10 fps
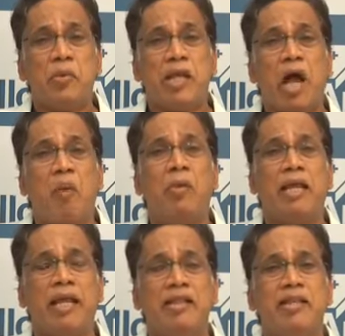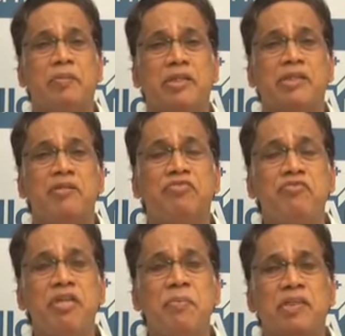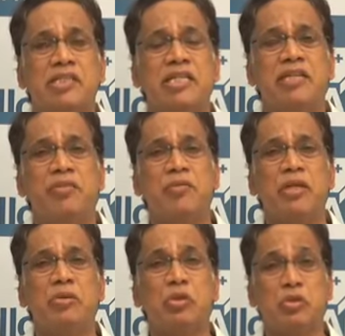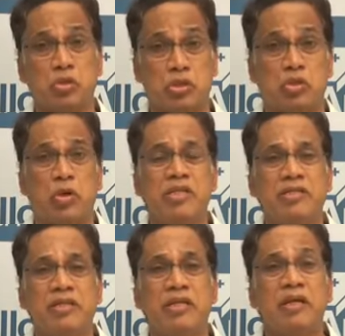normal healthy person, 50% of the weight goes to the joint,